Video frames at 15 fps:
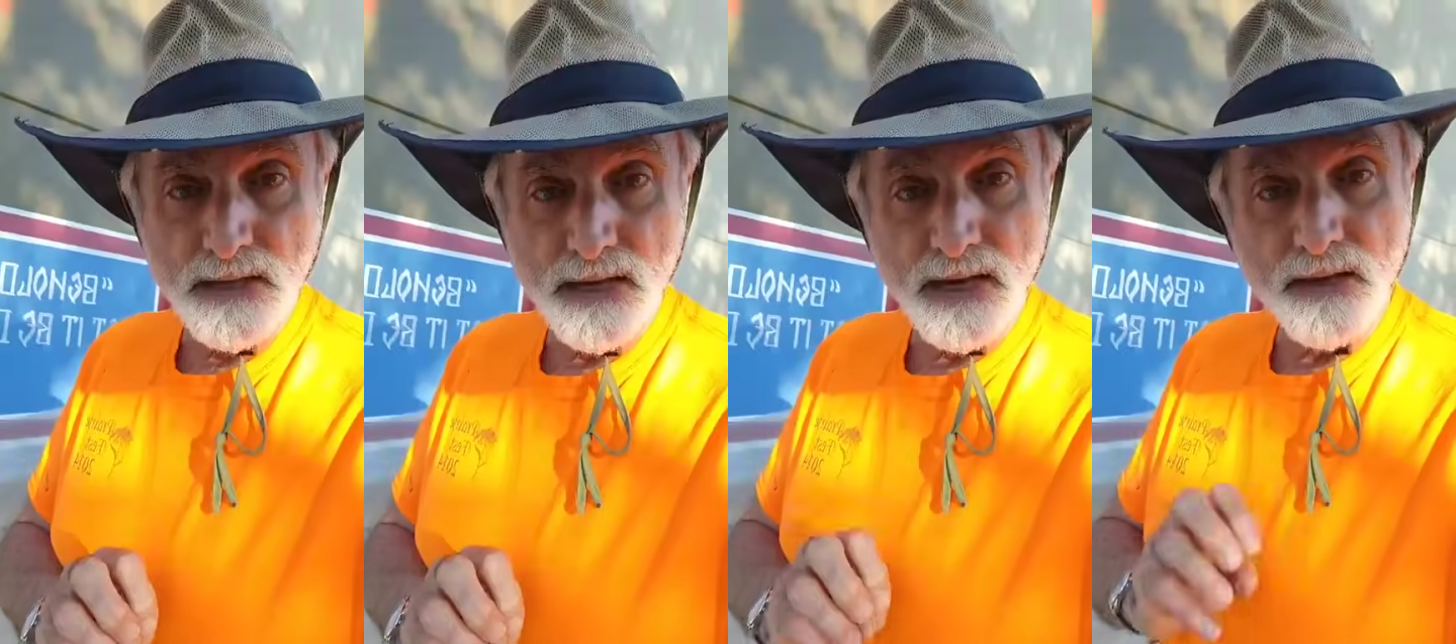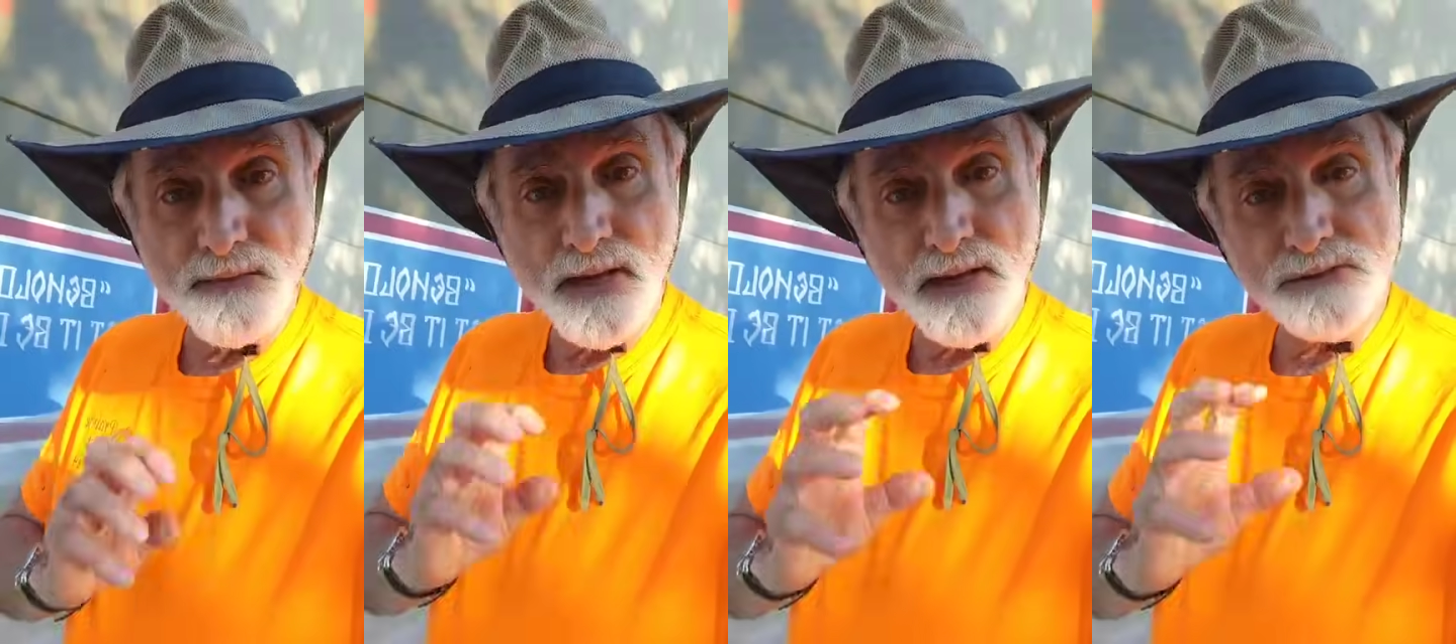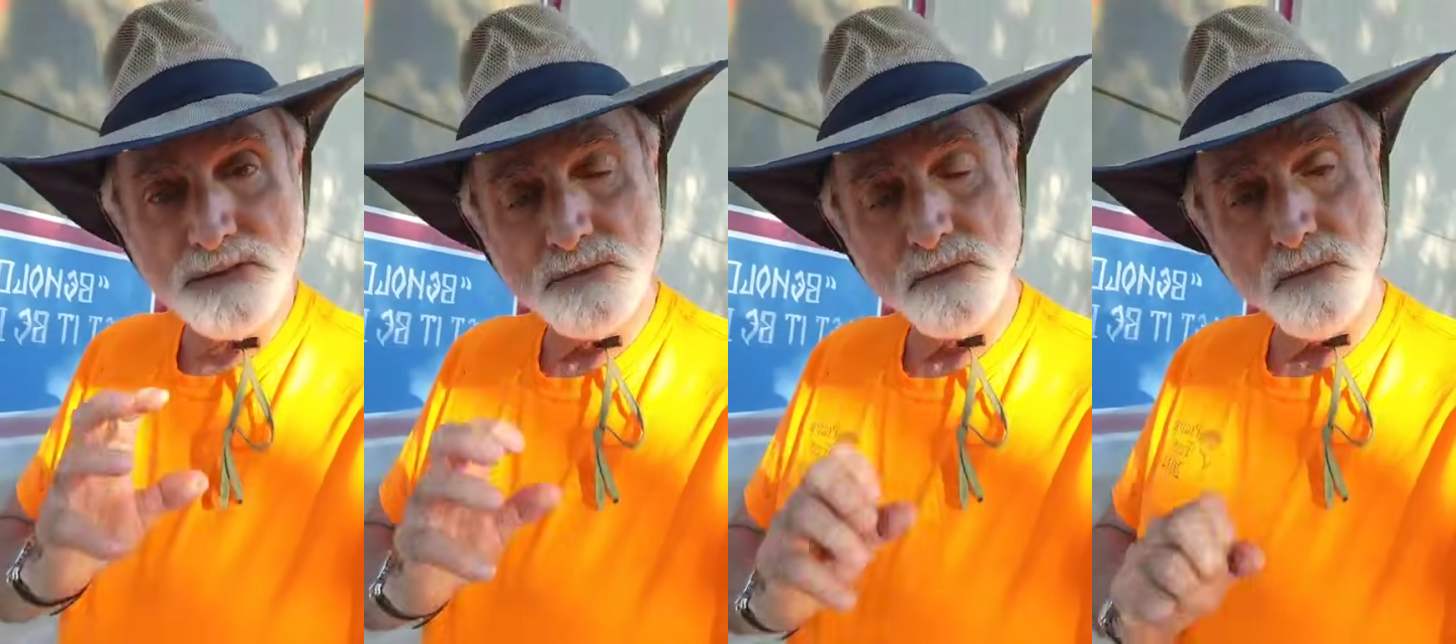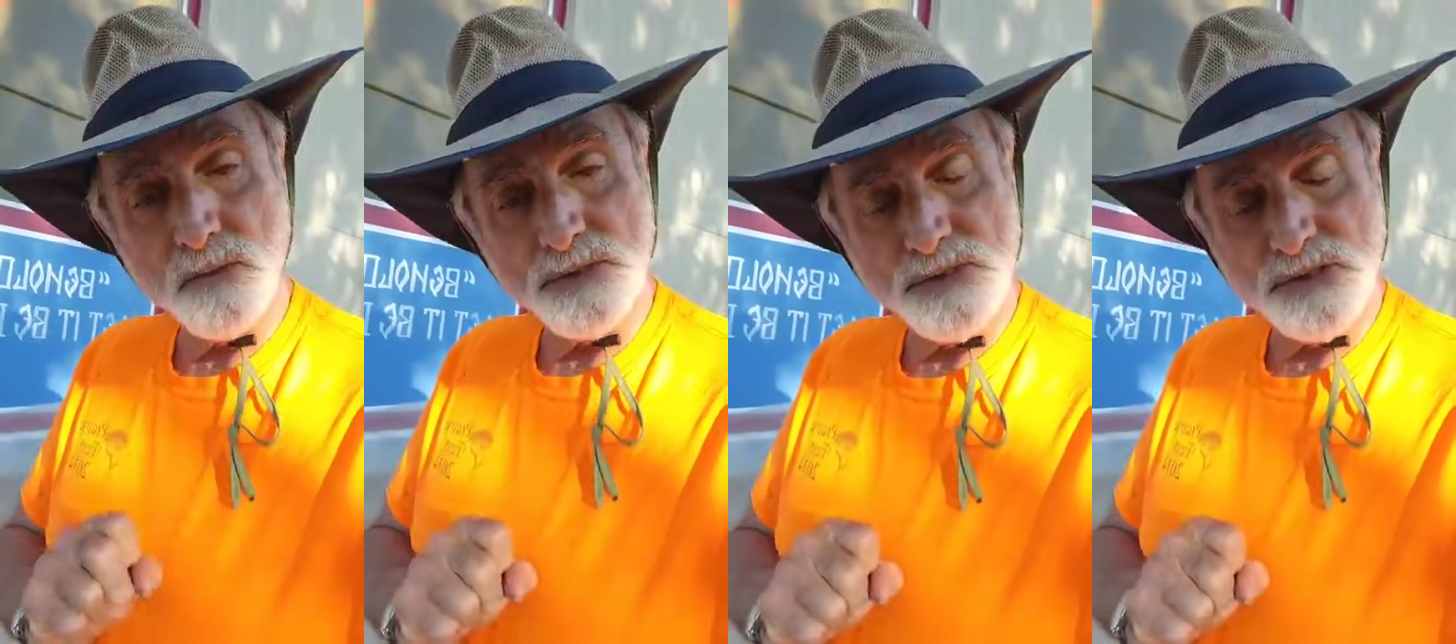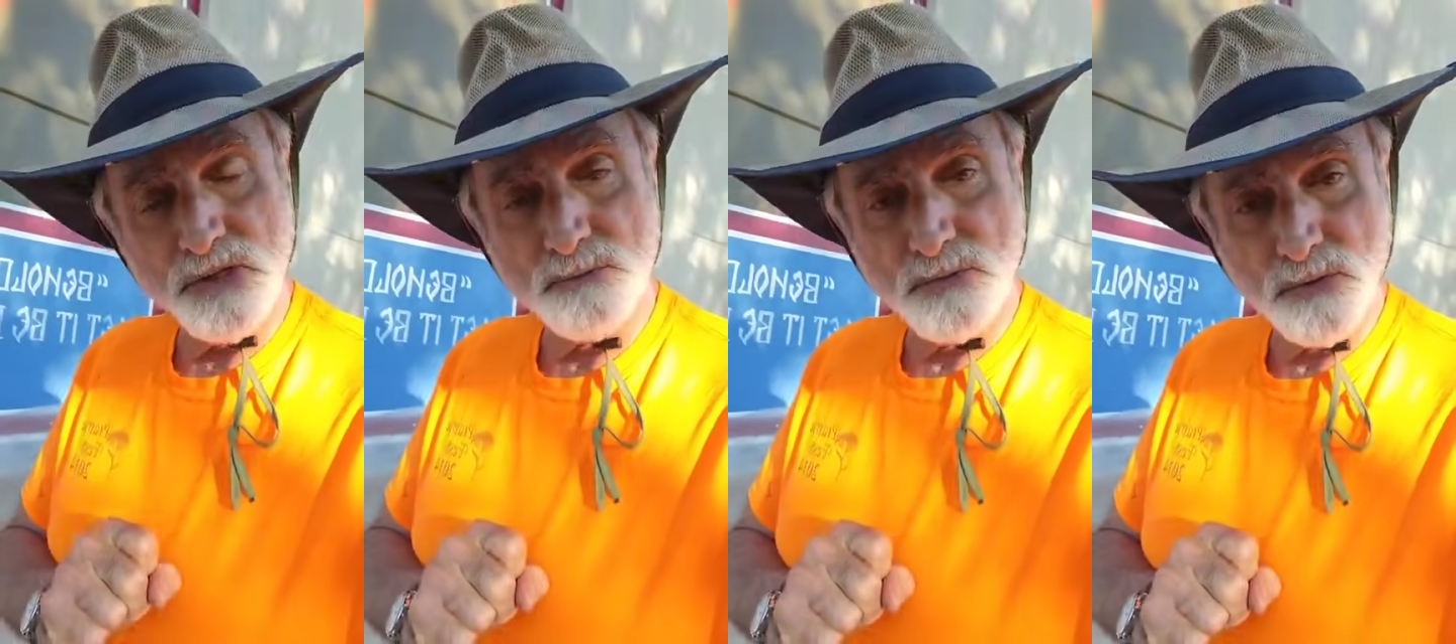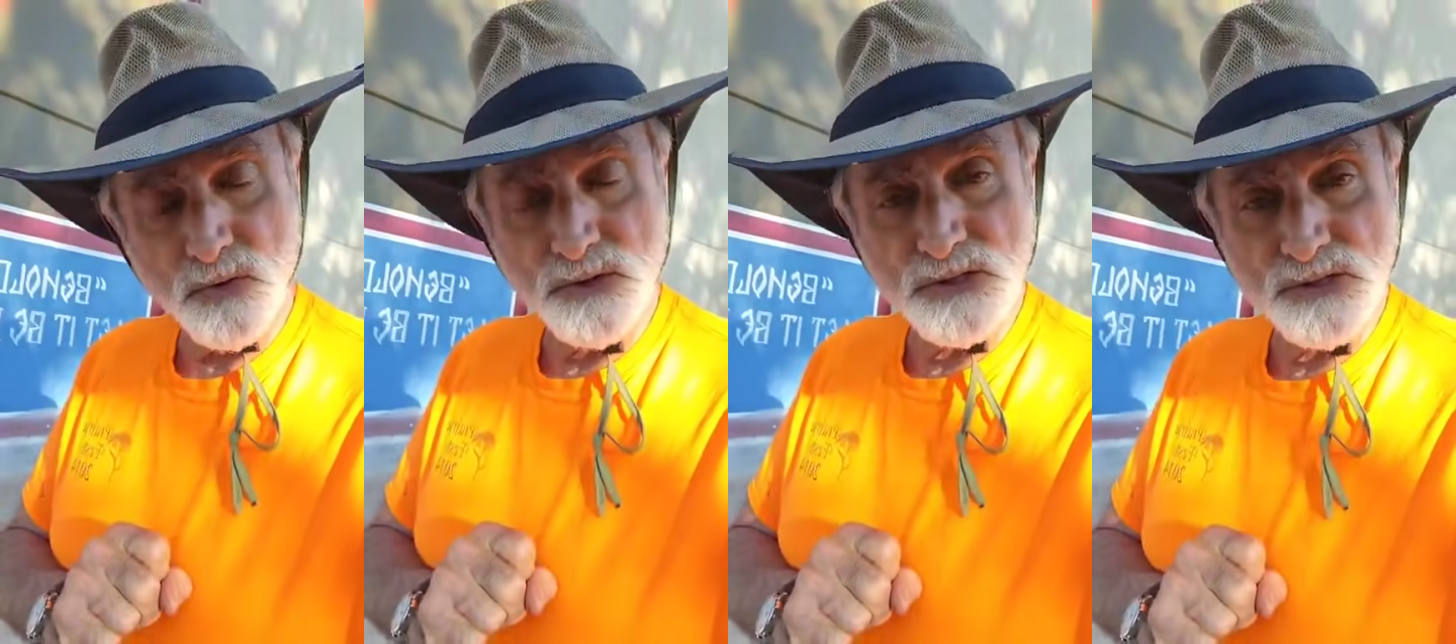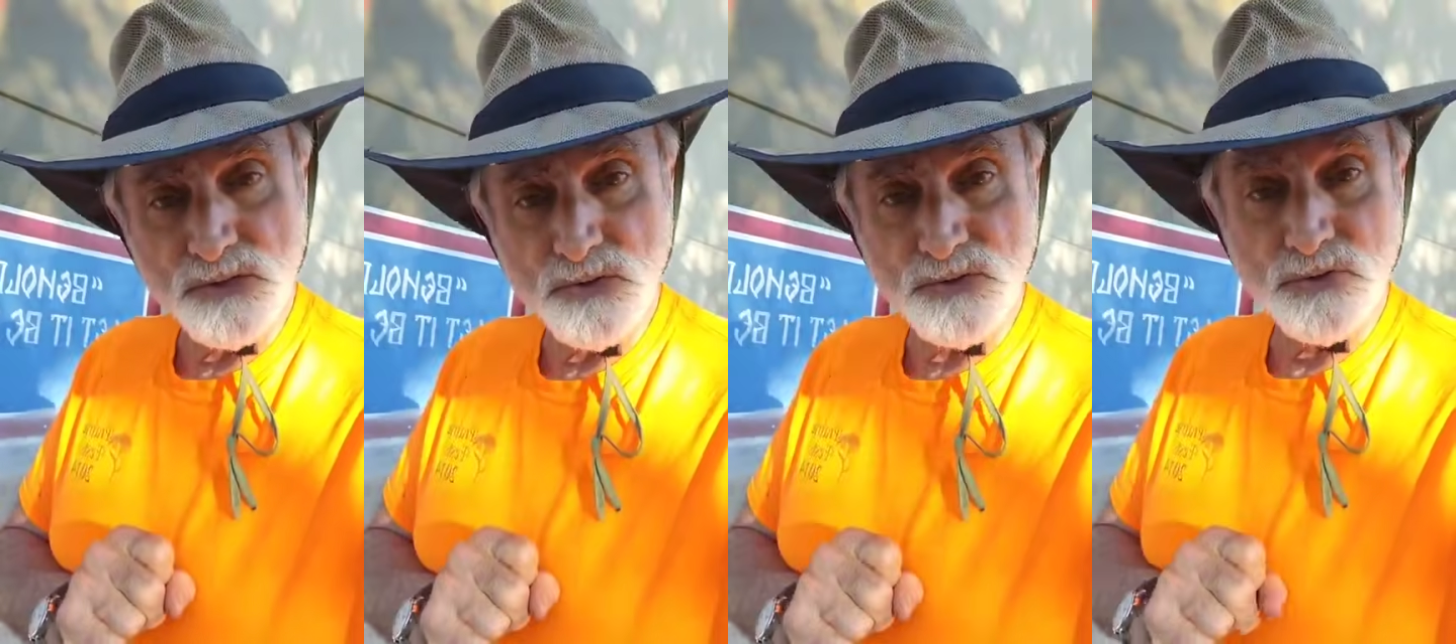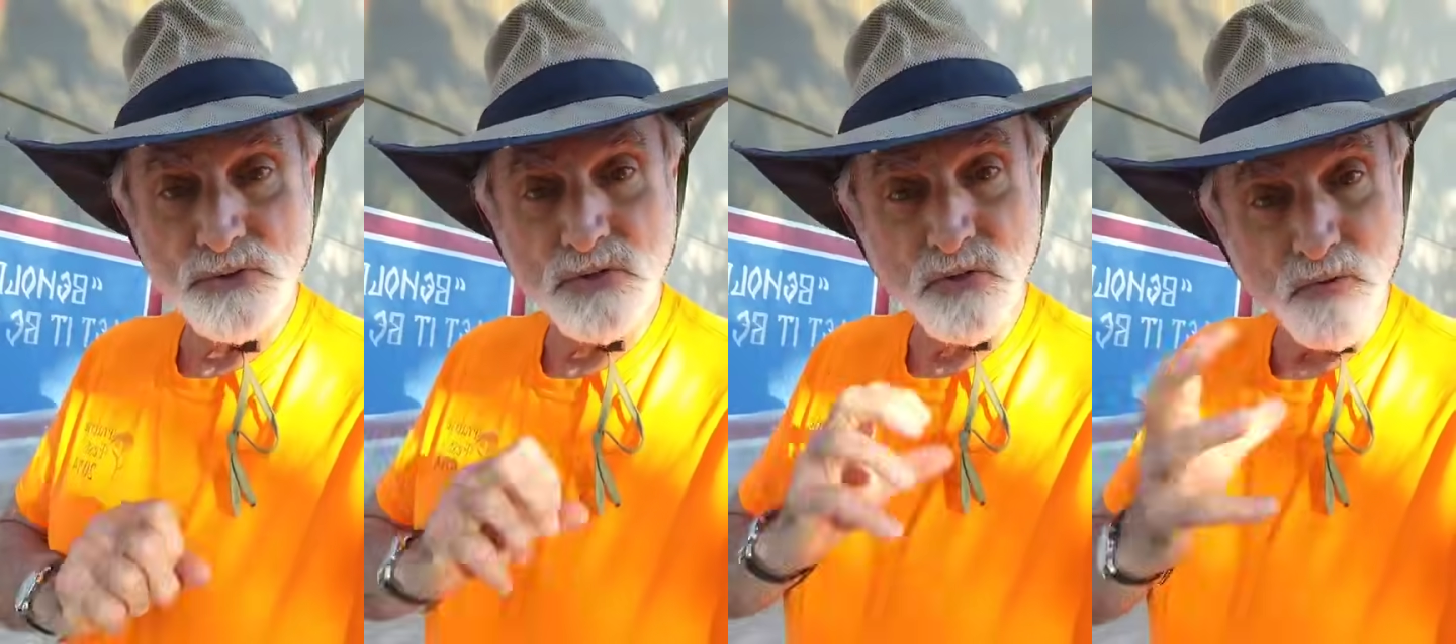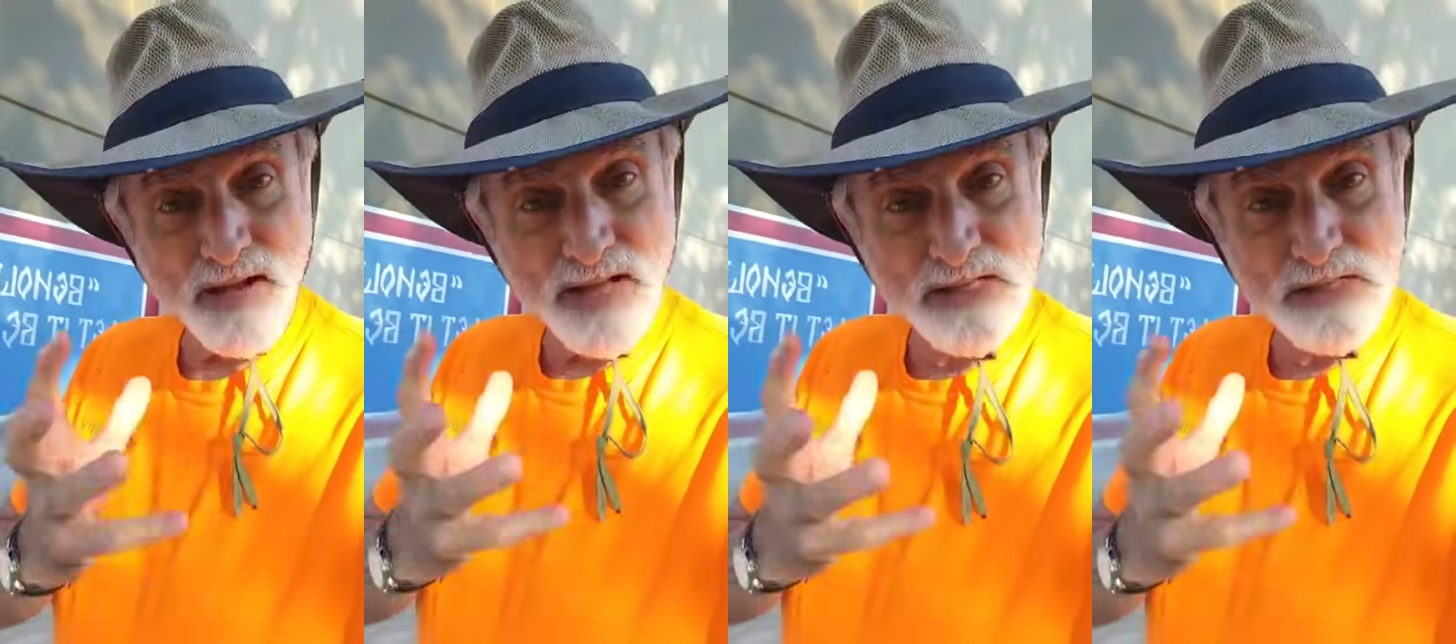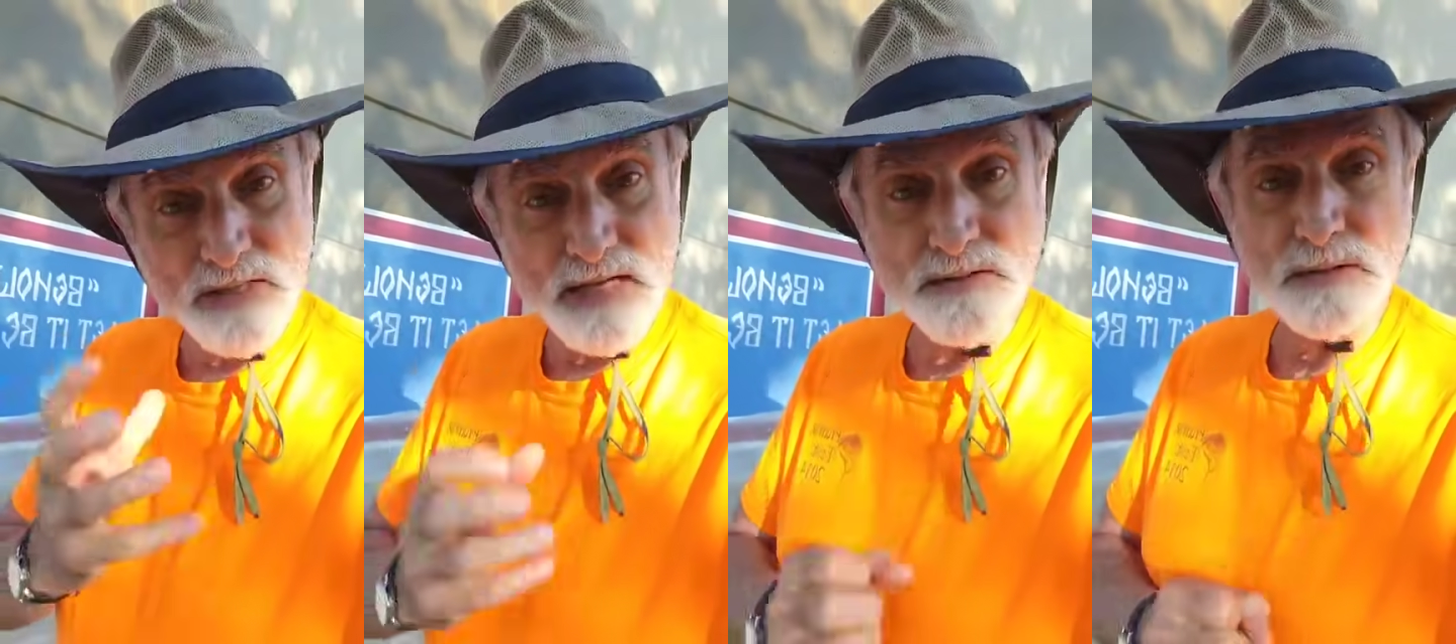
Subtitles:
And that's what Cyril and Methodius used to translate